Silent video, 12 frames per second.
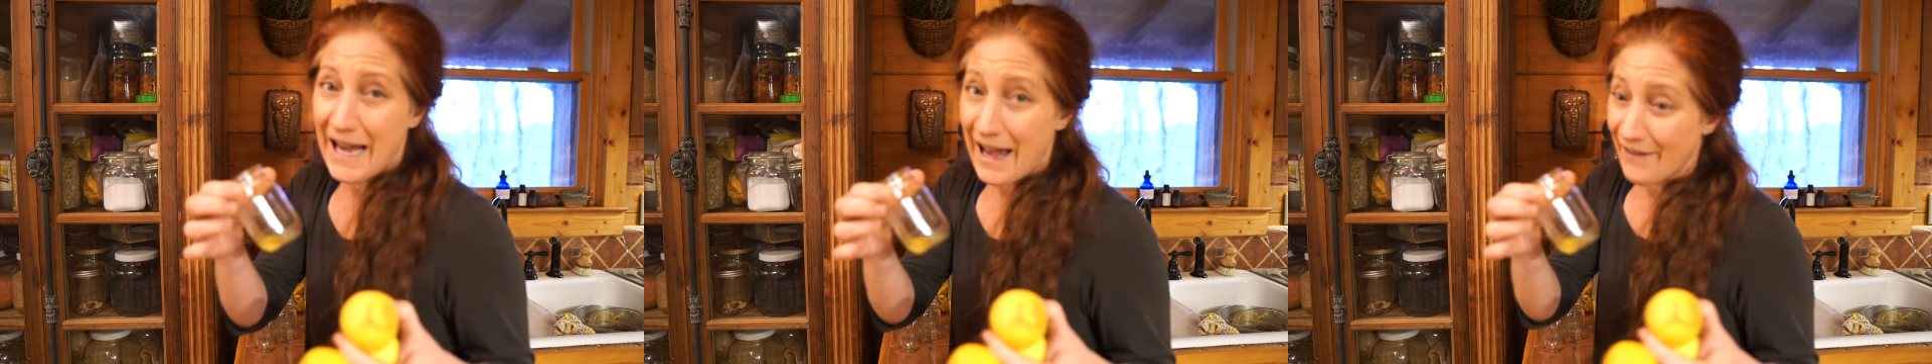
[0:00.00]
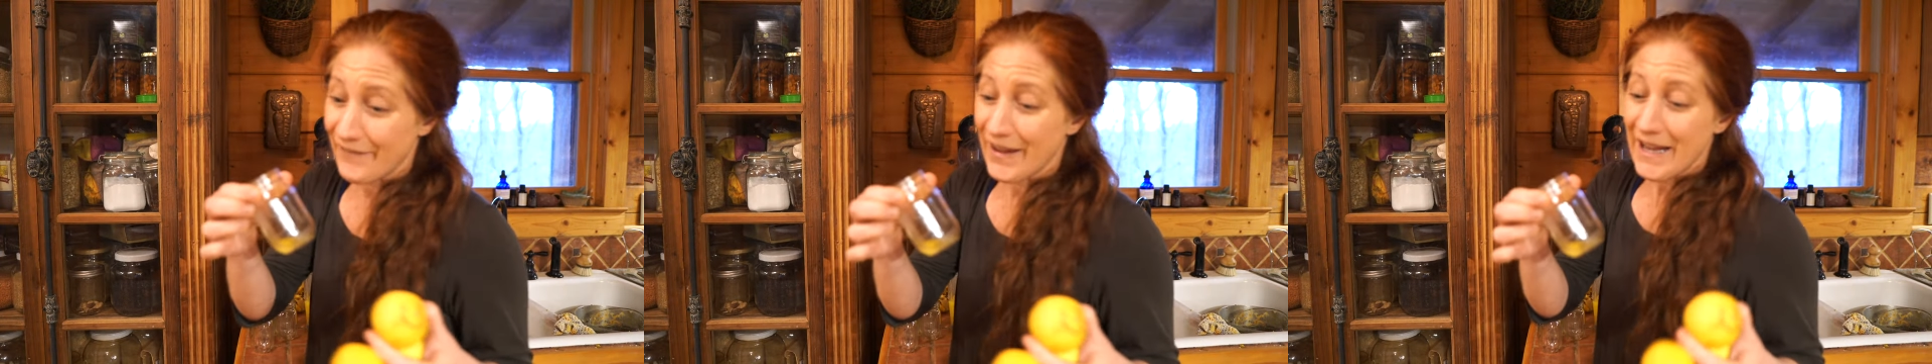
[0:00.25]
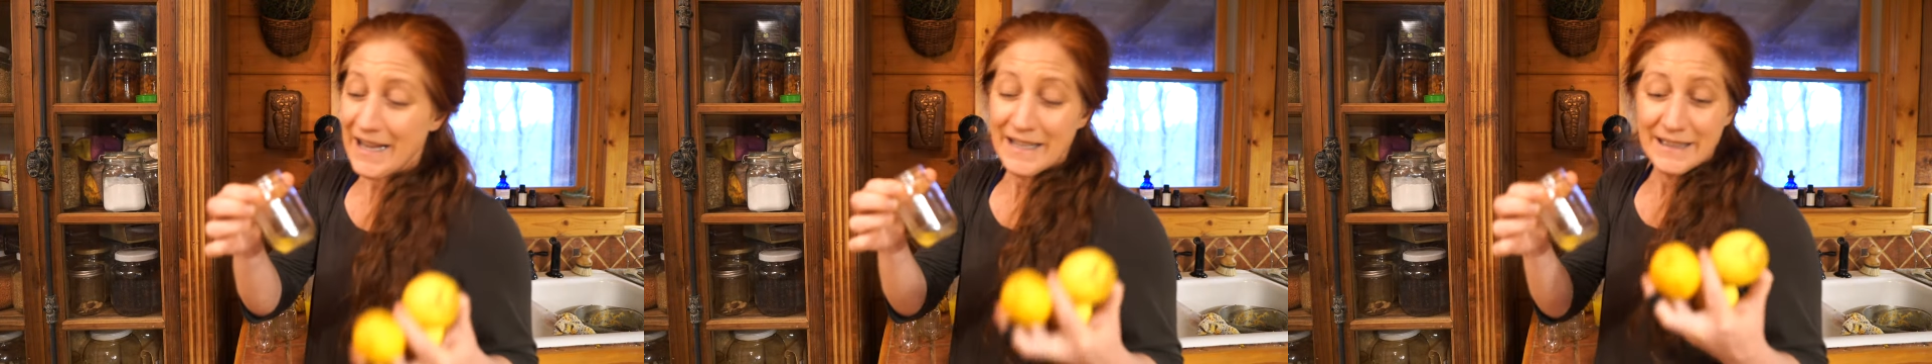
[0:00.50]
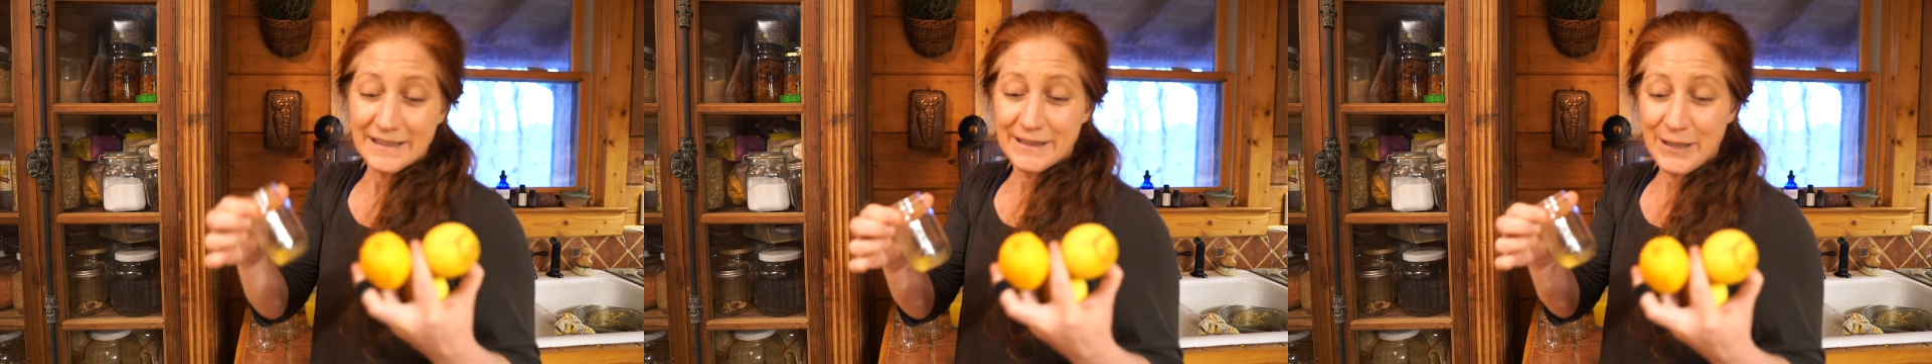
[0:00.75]
have.
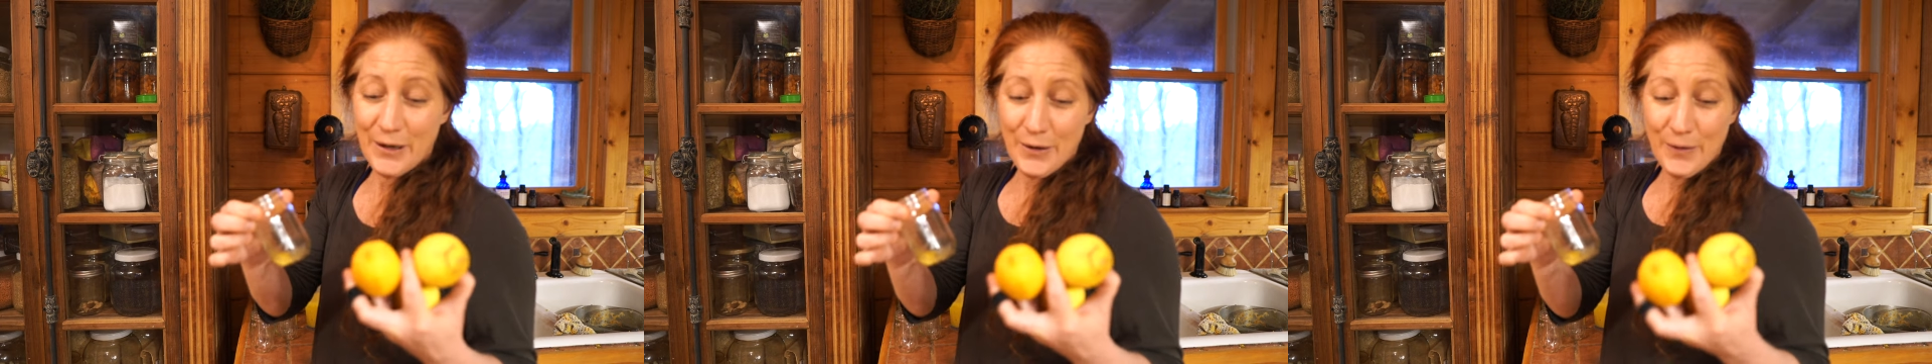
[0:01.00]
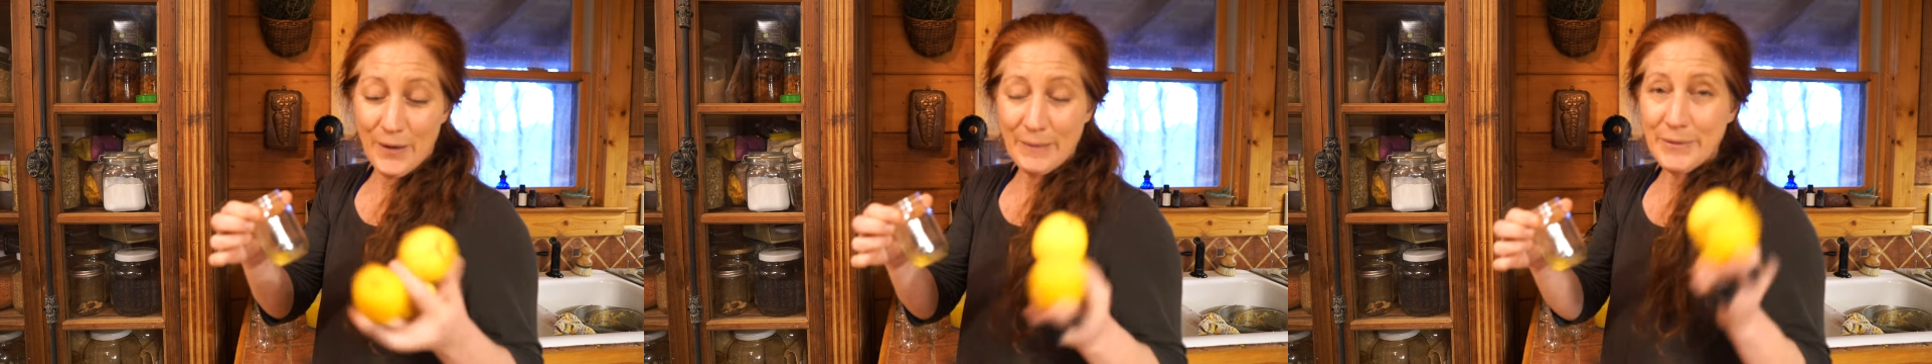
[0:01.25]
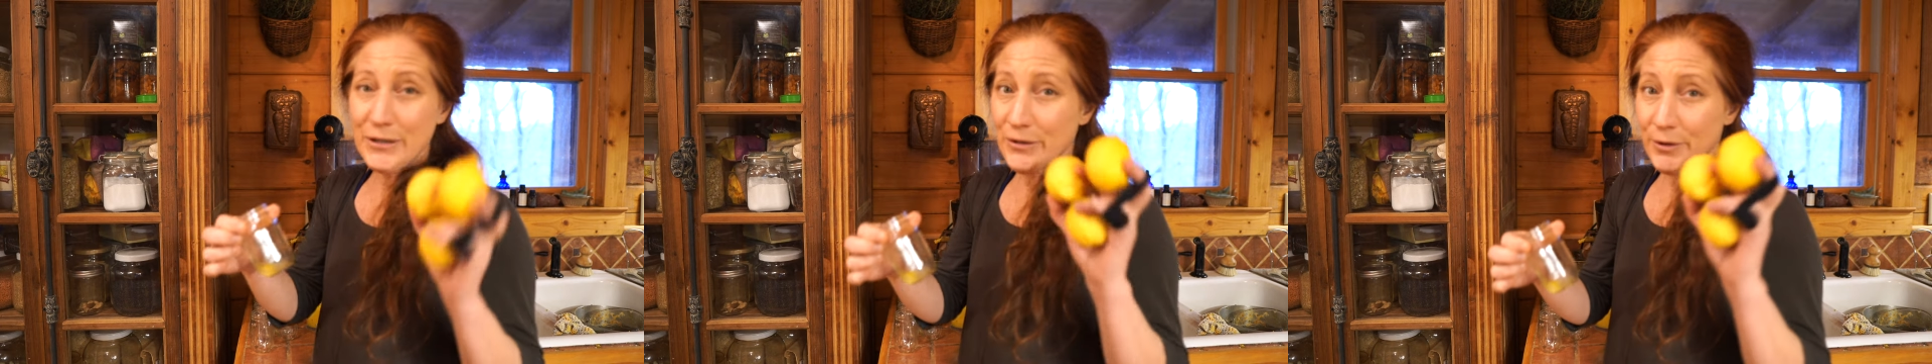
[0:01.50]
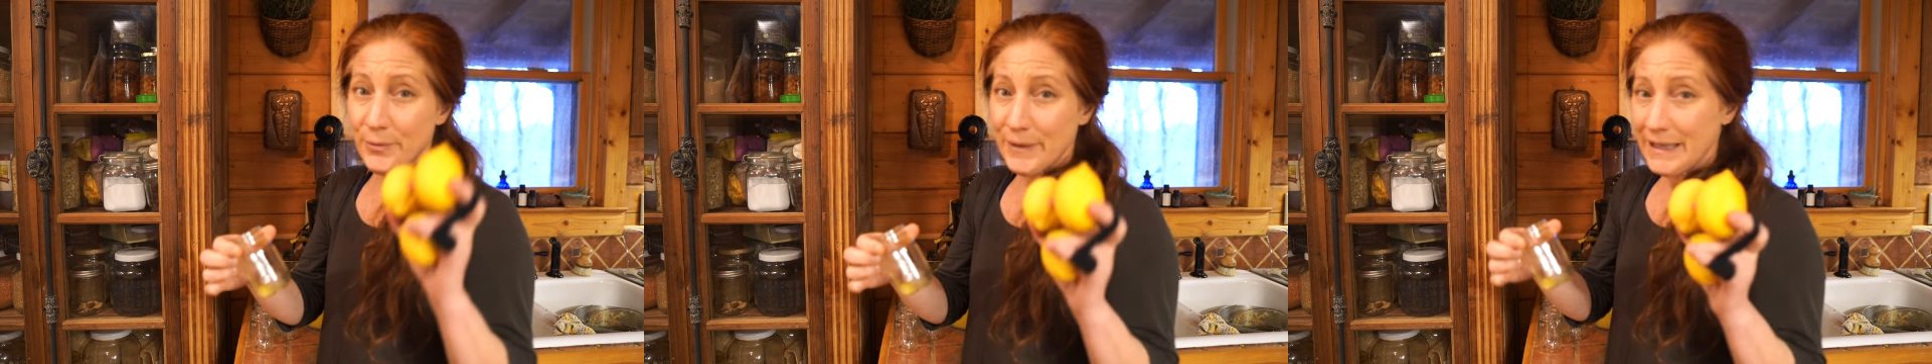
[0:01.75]
So I'm gonna
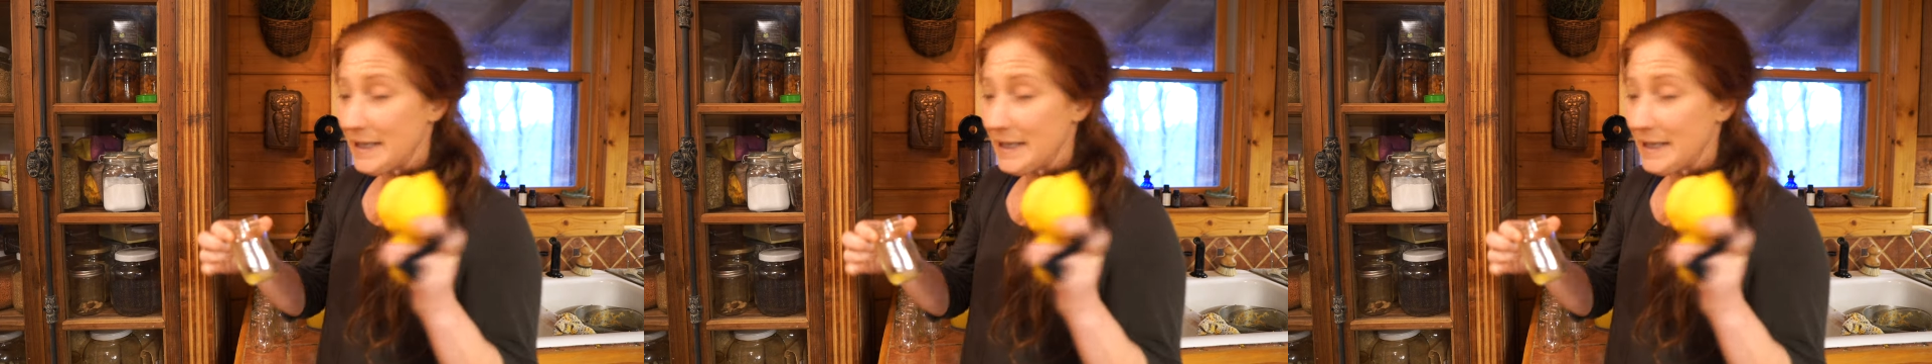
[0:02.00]
do three